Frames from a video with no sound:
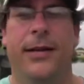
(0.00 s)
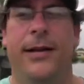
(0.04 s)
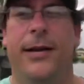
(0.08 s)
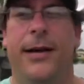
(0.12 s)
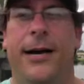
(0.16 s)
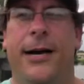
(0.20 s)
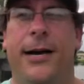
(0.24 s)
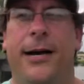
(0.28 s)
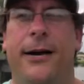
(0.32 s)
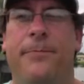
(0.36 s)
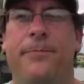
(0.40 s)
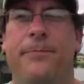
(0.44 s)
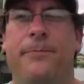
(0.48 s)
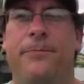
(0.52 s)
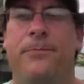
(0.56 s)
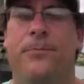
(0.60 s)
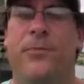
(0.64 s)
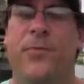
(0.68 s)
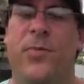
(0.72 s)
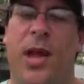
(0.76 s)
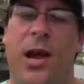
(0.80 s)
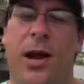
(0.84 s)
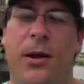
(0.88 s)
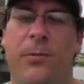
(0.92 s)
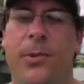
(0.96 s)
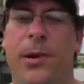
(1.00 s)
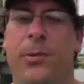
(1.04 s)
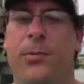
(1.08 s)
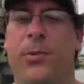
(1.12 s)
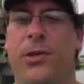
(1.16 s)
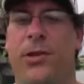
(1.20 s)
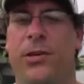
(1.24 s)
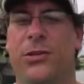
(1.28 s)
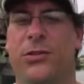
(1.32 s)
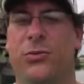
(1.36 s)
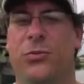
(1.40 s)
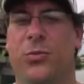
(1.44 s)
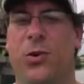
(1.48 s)
I remember
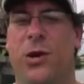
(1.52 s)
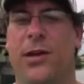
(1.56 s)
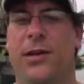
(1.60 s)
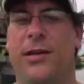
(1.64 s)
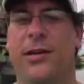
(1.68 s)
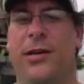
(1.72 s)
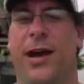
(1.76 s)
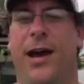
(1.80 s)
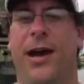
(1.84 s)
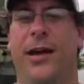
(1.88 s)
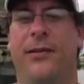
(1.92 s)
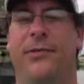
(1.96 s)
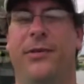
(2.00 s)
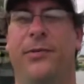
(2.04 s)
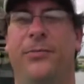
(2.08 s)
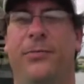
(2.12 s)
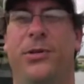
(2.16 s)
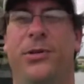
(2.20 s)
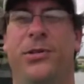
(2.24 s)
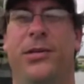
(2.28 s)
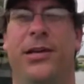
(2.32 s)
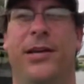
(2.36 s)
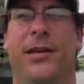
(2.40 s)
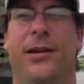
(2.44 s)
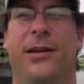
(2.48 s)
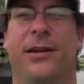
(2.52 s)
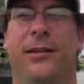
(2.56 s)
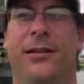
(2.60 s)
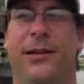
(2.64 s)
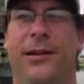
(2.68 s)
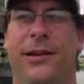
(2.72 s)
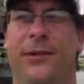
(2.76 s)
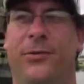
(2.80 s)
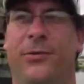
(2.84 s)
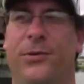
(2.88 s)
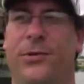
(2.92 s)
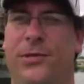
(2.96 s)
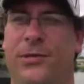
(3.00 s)
this one dive in particular.
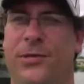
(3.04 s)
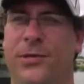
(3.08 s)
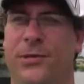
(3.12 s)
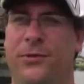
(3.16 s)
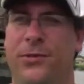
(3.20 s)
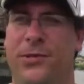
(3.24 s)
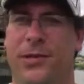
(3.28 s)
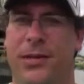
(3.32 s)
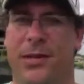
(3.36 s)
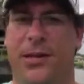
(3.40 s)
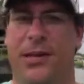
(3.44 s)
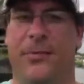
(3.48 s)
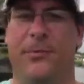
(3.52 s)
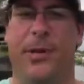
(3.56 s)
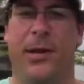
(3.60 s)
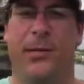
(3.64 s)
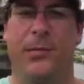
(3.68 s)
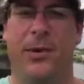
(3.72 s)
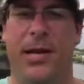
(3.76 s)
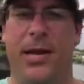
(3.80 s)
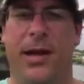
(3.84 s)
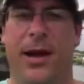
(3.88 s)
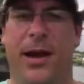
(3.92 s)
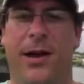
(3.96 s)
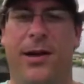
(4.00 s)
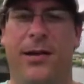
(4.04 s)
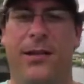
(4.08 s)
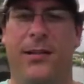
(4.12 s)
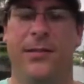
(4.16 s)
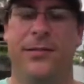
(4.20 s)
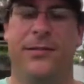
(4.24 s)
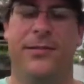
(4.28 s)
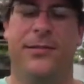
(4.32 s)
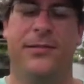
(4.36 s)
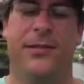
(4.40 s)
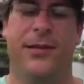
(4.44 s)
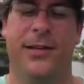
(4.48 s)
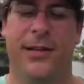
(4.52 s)
It was in the Bimini
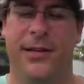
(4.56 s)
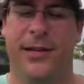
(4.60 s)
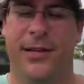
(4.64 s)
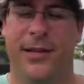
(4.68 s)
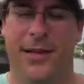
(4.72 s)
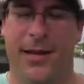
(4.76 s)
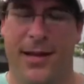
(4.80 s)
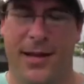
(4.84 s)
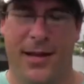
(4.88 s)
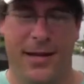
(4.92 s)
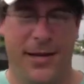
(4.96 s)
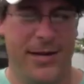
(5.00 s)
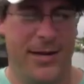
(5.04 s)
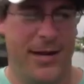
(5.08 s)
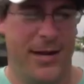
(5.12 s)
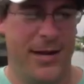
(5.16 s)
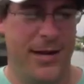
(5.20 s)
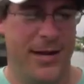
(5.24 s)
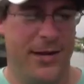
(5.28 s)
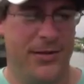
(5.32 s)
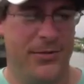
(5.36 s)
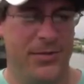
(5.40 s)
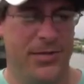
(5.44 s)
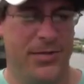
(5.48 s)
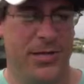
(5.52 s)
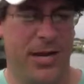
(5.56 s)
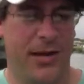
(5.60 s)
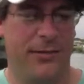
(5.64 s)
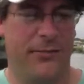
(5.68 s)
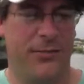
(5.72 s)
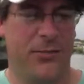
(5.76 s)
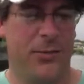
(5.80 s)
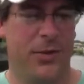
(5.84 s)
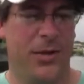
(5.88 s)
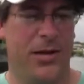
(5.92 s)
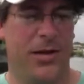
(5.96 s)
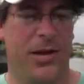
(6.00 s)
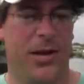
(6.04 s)
Islands, and I was
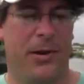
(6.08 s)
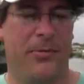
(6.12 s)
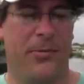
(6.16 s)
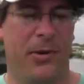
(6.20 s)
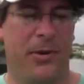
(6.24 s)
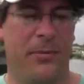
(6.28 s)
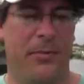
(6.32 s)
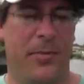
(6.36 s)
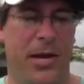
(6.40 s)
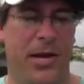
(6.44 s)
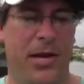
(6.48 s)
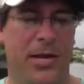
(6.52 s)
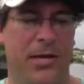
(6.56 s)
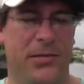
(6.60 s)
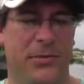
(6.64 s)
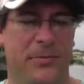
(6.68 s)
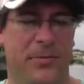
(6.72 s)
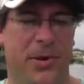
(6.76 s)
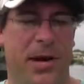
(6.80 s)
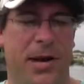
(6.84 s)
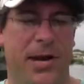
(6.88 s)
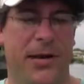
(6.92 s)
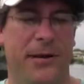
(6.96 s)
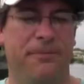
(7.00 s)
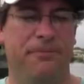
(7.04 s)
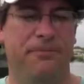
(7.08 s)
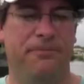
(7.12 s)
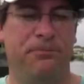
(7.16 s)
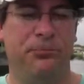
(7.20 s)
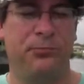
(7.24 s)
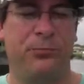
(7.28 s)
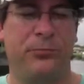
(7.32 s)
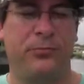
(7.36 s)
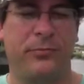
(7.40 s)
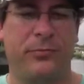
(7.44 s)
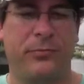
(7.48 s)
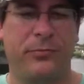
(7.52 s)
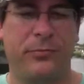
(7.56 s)
diving with a couple of buddies of mine,
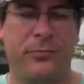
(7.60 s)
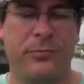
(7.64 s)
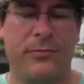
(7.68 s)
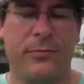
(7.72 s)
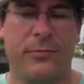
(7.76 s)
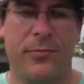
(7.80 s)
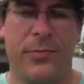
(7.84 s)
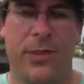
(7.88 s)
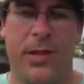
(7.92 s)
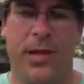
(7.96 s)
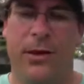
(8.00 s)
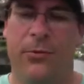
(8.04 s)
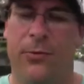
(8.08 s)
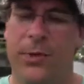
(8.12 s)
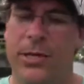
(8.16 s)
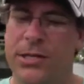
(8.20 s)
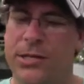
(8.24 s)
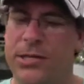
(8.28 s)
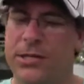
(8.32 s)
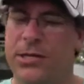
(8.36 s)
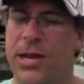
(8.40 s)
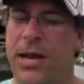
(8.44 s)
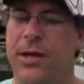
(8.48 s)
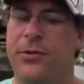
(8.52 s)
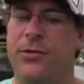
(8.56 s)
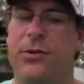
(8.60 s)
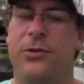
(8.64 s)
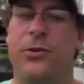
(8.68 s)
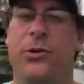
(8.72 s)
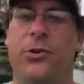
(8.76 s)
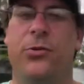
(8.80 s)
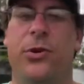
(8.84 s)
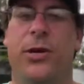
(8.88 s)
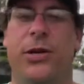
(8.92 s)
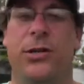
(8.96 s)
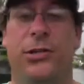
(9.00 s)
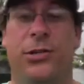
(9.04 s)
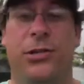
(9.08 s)
and we just got through
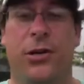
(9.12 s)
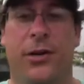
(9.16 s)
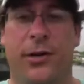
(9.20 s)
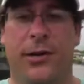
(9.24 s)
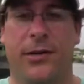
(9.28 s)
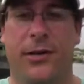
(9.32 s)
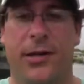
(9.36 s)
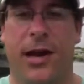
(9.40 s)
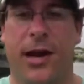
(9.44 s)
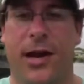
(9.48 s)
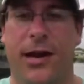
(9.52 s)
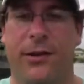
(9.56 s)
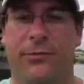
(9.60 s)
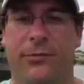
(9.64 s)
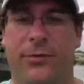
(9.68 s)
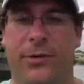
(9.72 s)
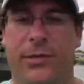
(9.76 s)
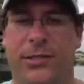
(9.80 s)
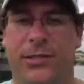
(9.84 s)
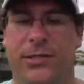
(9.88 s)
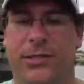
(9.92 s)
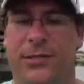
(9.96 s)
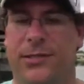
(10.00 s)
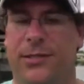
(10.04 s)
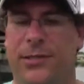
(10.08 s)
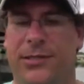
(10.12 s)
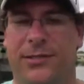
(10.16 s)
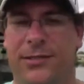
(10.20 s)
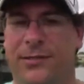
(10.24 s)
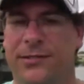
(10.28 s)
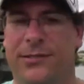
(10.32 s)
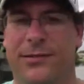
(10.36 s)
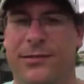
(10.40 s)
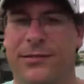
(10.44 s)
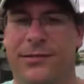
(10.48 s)
doing a shark dive, which is